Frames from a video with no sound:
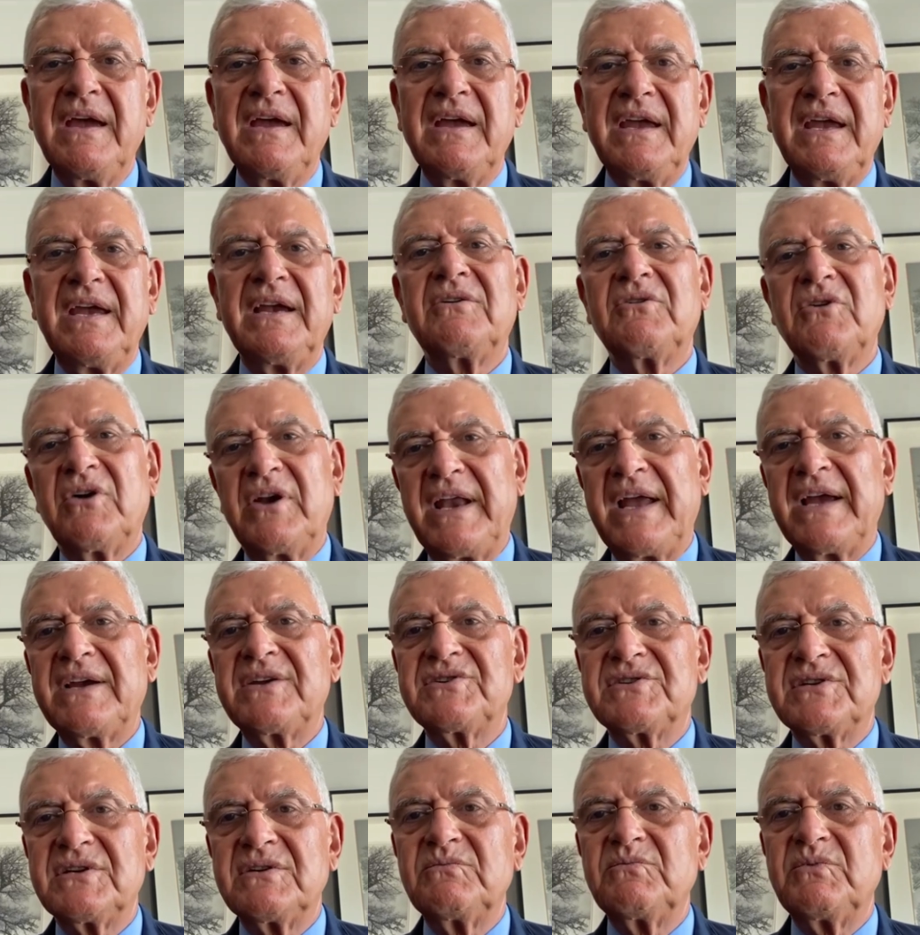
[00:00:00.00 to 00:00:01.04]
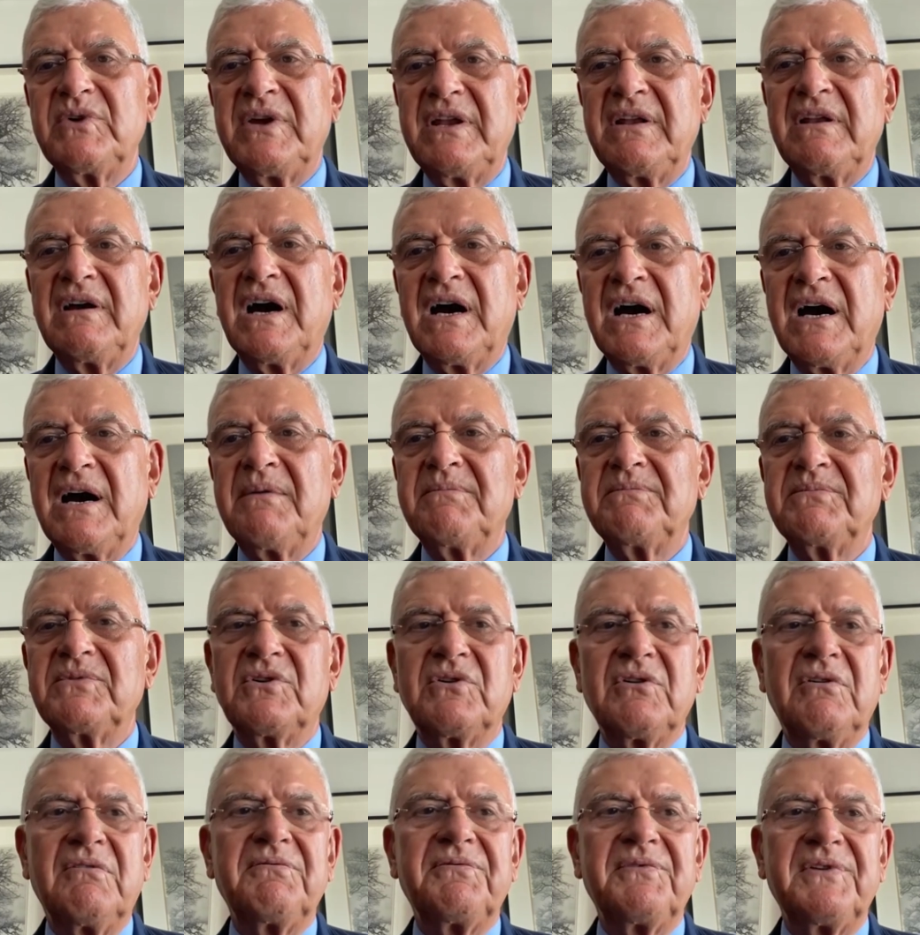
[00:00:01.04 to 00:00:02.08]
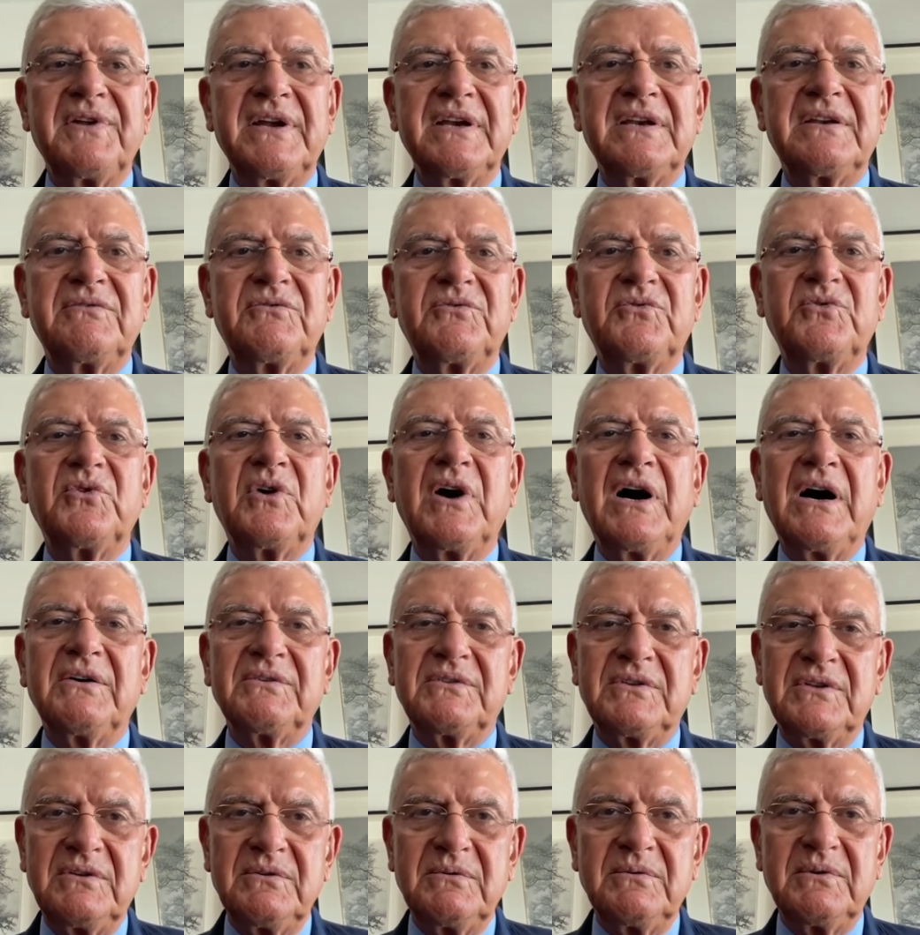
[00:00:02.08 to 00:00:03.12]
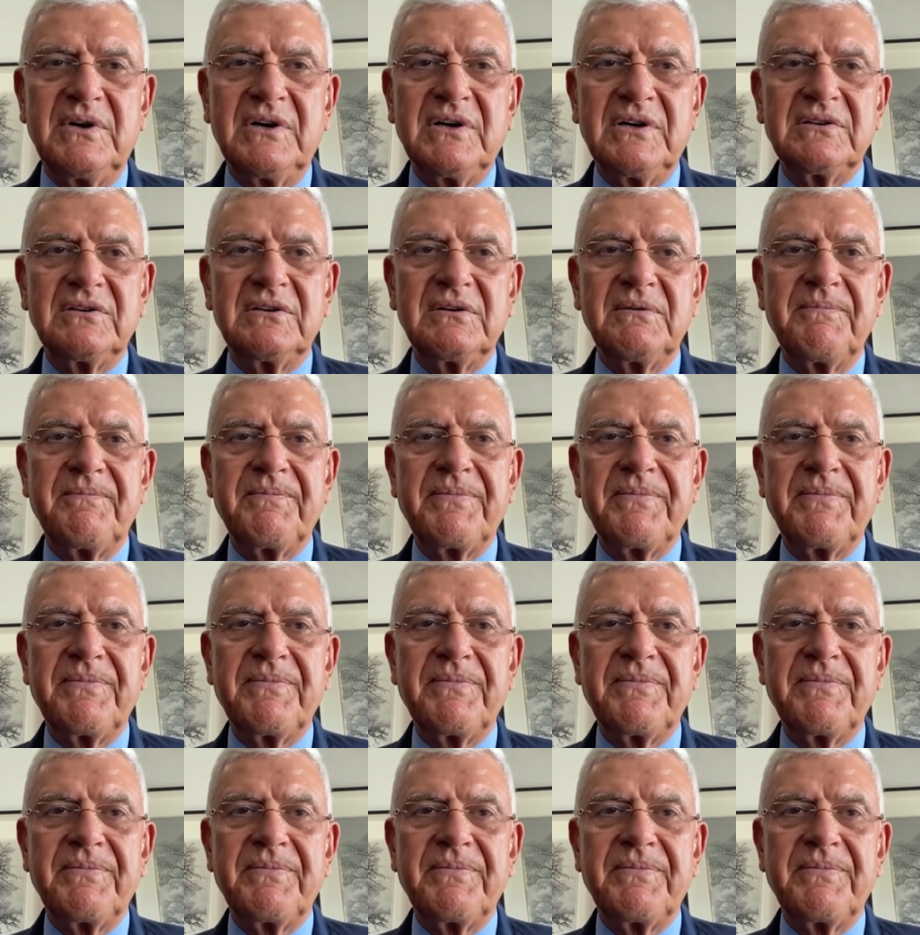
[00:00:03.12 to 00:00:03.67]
in connection with armed conflict throughout the world.